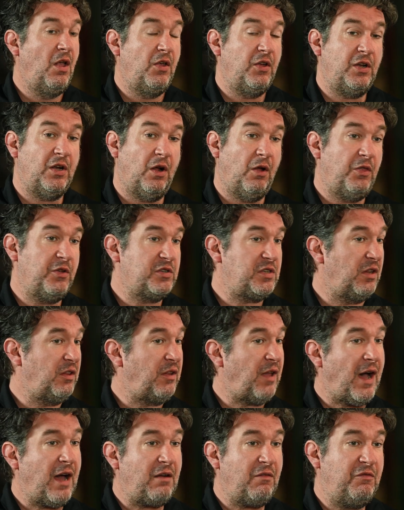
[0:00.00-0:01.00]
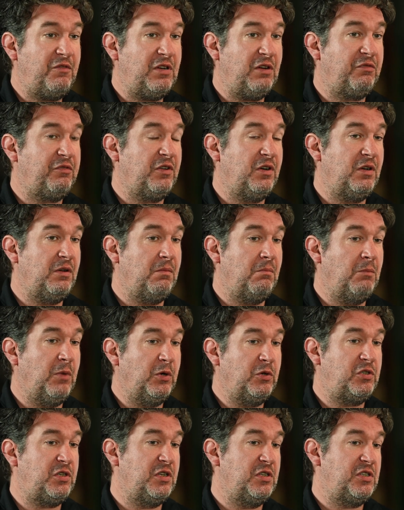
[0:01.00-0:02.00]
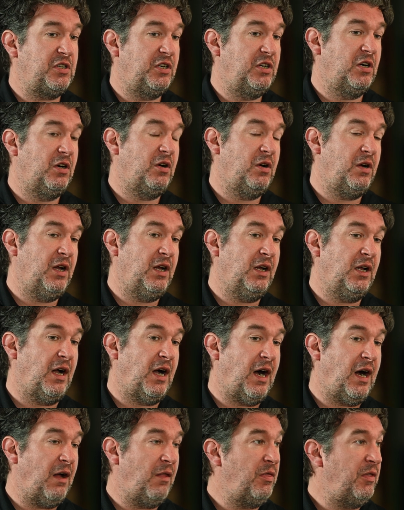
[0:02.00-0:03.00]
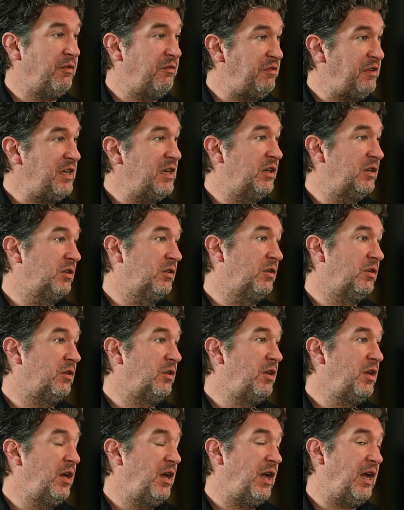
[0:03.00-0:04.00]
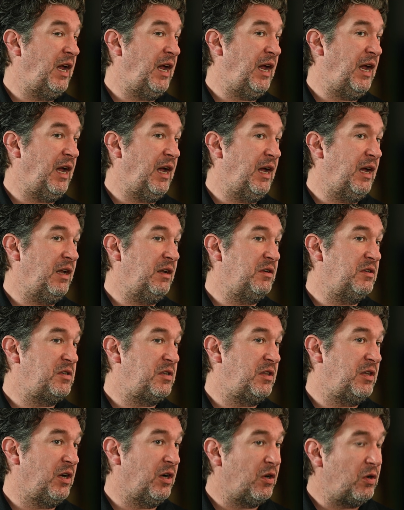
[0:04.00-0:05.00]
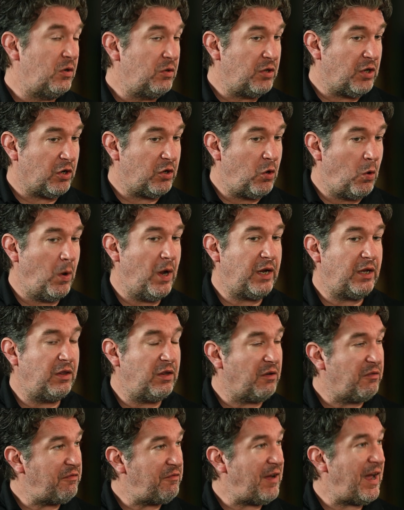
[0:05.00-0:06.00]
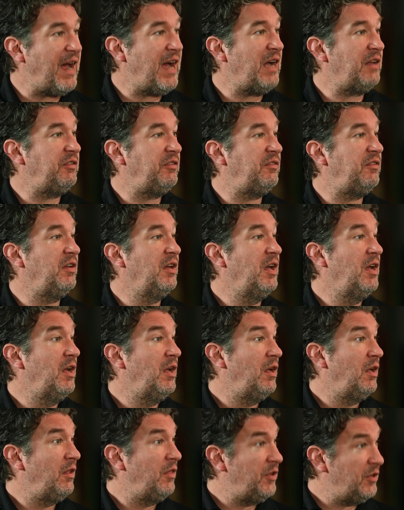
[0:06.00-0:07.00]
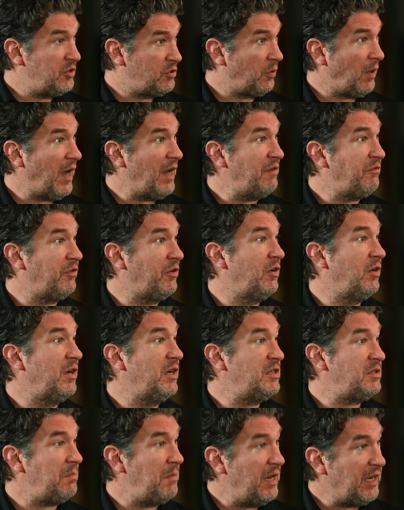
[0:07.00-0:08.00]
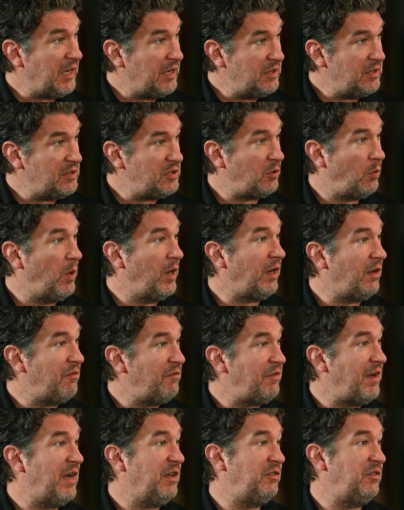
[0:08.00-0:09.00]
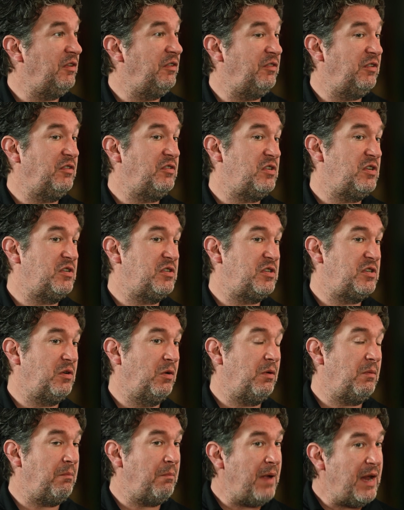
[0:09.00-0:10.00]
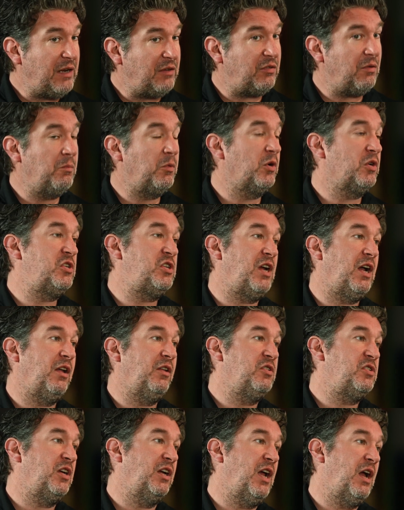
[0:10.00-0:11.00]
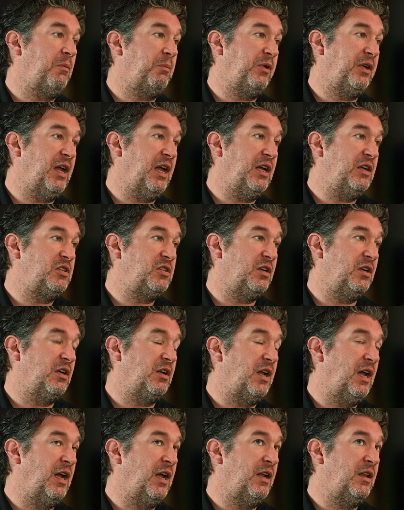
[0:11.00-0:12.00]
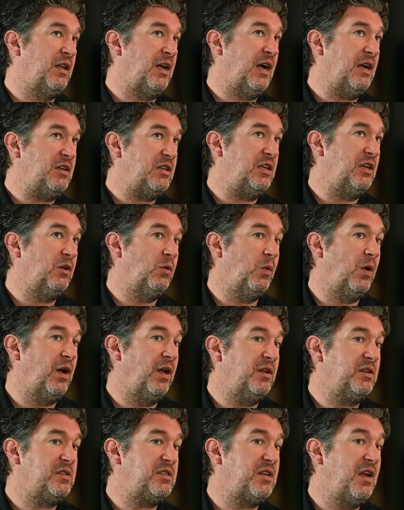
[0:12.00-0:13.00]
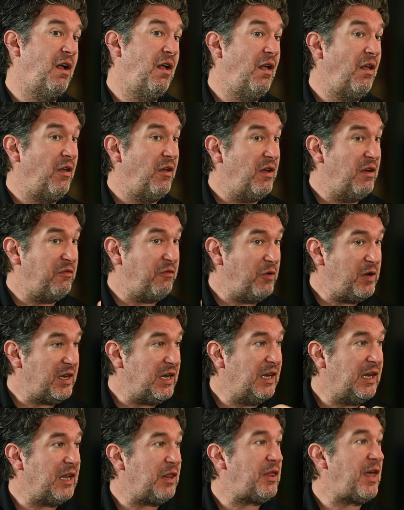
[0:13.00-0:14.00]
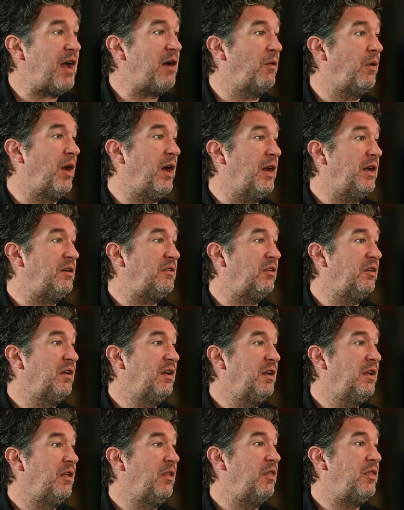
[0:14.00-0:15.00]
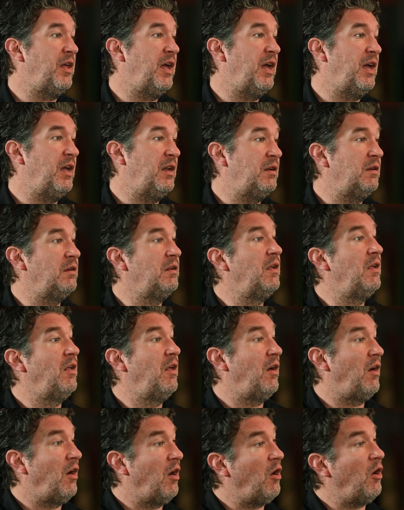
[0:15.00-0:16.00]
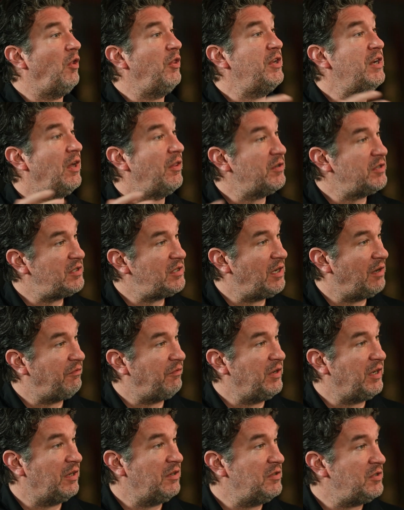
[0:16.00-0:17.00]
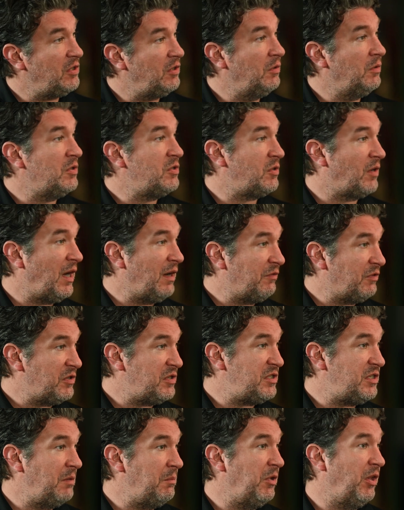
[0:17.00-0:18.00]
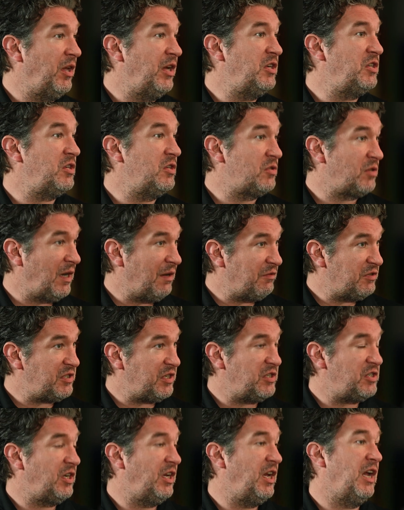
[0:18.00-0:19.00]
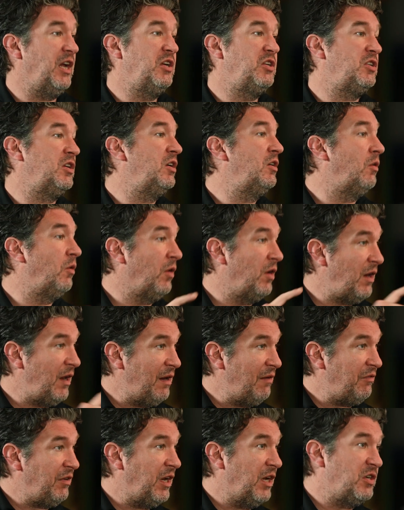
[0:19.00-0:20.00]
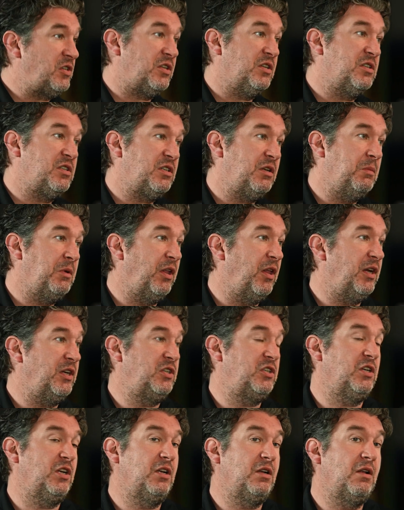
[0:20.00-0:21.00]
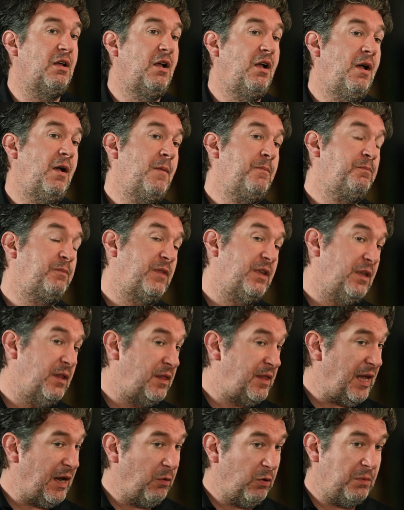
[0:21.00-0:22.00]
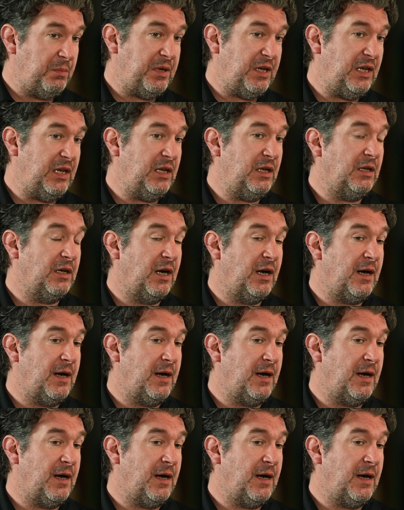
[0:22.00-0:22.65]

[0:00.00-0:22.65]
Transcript: you know, there's a lot of different motions occurring on the vehicle, and they're quick, they're fast. The driver is making these quick and fast decisions, so it makes a more challenging application. And the idea was, if we can get that right, then all the other stuff we can do in driver simulation, driver's education, or in aviation simulation, they would be,